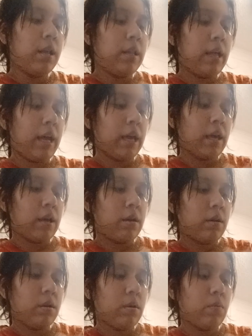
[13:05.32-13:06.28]
like
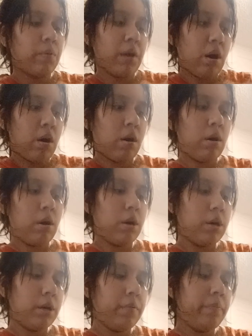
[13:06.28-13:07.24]
we all
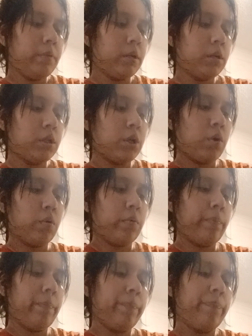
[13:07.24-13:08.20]
are. So
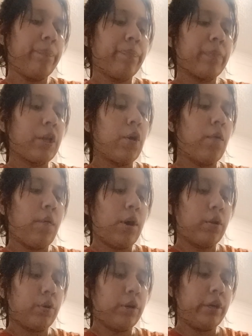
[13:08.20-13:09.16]
go
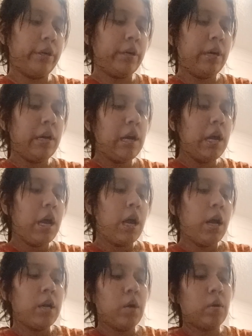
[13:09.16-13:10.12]
follow her.
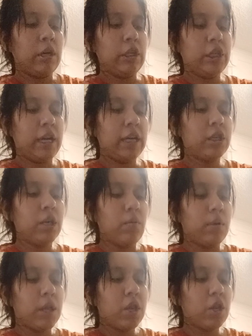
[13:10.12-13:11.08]
No, because she actually
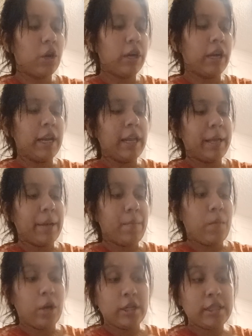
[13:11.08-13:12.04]
wants to start getting like
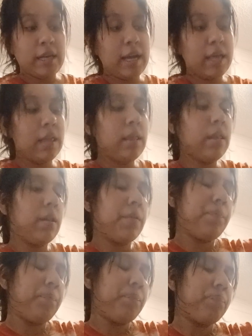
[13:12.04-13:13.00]
monetized,
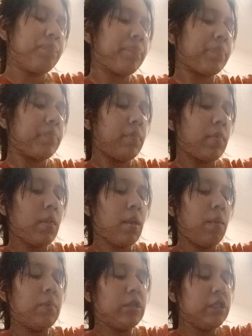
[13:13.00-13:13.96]

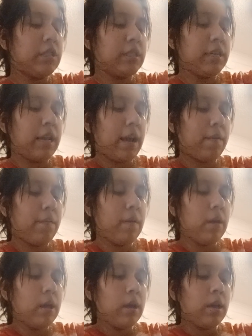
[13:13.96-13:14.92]
but she doesn't have.
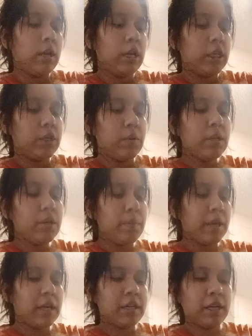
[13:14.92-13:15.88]
She wants to
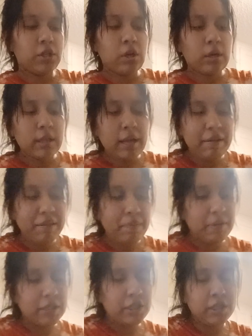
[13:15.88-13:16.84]
make TikTok
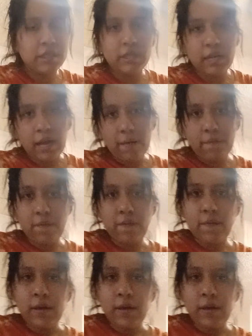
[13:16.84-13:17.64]
live, but she doesn't have